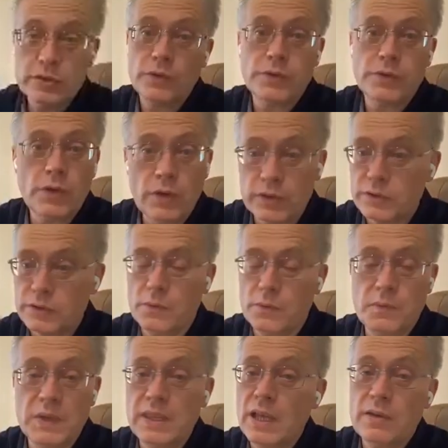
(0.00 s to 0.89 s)
of course,
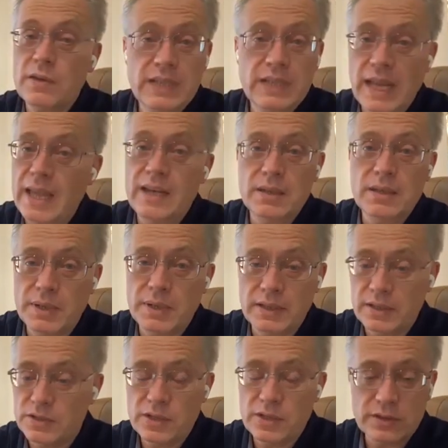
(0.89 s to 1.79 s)
without
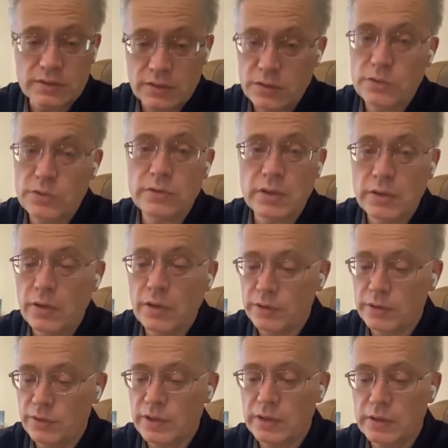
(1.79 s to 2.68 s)
anybody, just you alone.
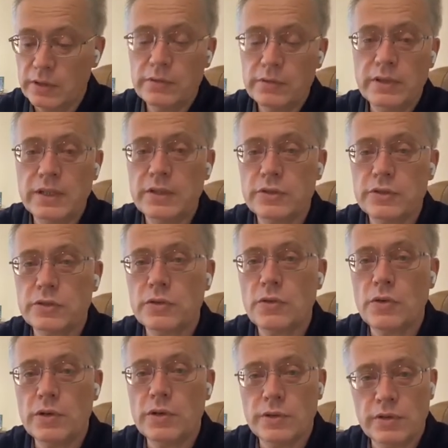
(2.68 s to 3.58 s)
You can look in a
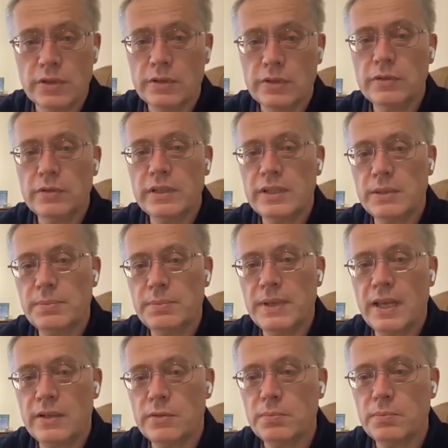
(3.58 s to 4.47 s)
score, you can look in the
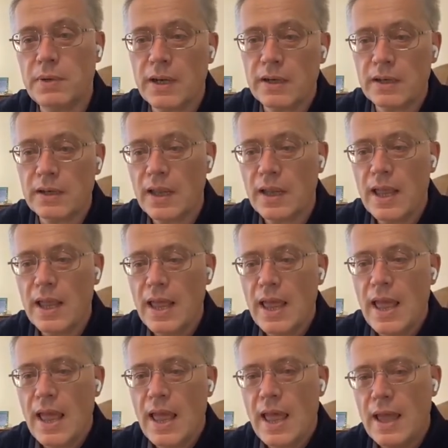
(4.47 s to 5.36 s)
piano part,
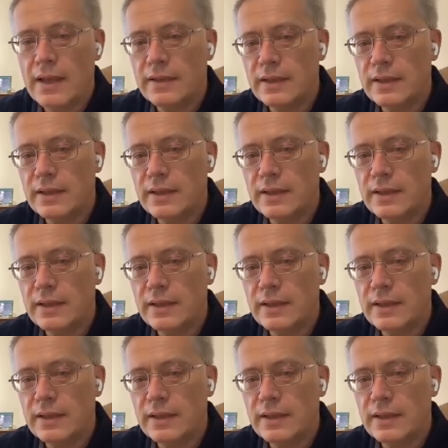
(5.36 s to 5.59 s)
and